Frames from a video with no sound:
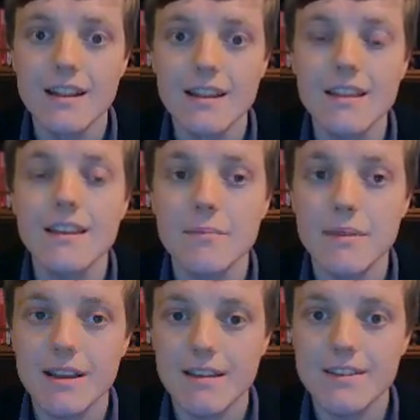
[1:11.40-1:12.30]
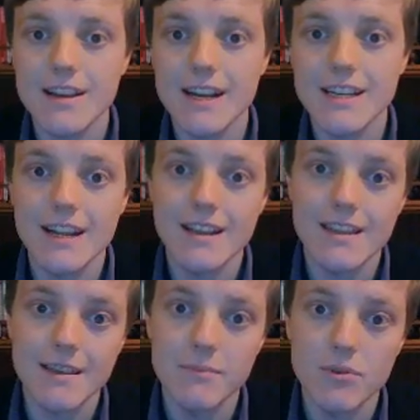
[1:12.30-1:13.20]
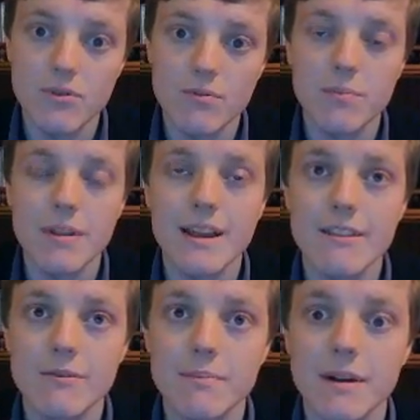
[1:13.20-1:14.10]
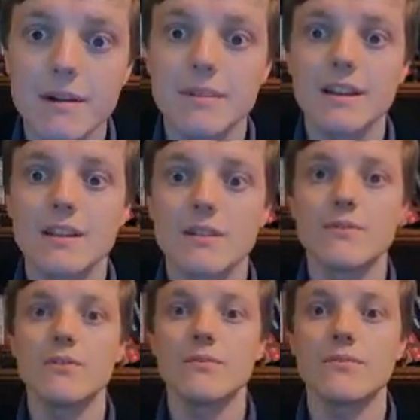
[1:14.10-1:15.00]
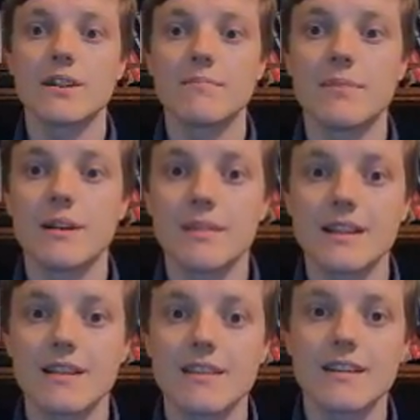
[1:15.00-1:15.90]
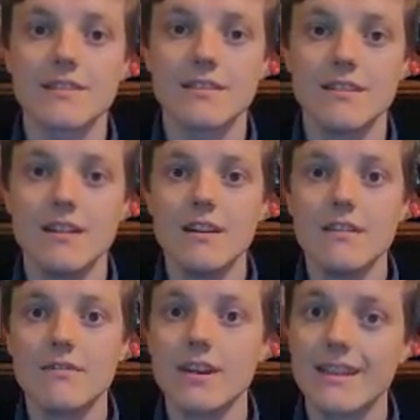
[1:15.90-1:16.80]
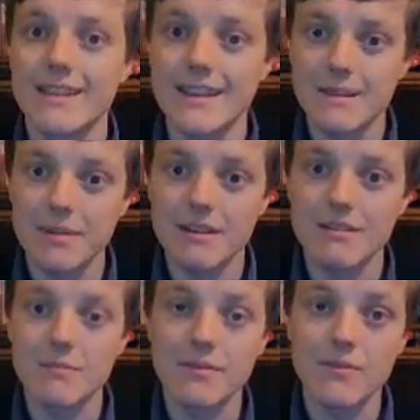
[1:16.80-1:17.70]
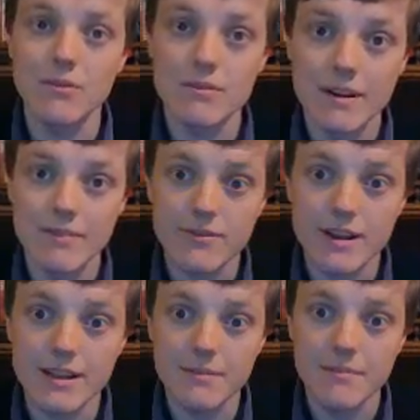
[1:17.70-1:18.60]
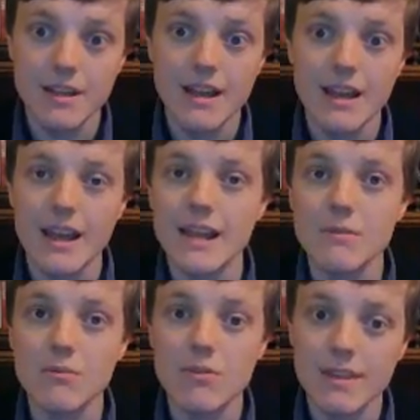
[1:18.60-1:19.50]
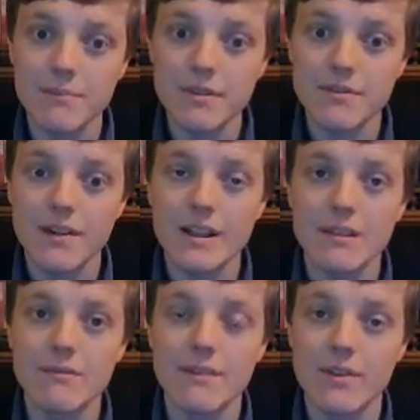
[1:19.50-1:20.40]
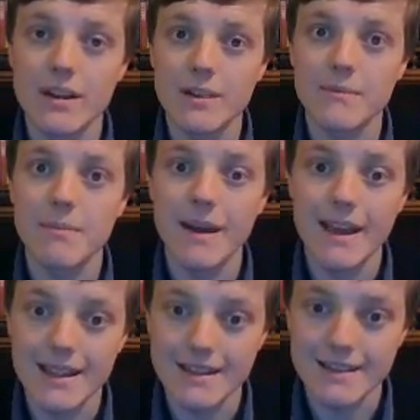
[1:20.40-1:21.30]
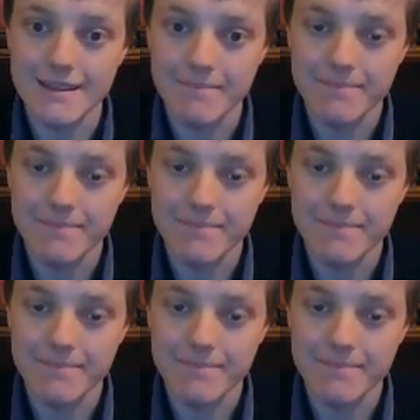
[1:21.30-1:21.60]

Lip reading: This is because changing these symbols will place the republic at the forefront of public discussion for an extended period before the referendum, and it will simplify the referendum debate.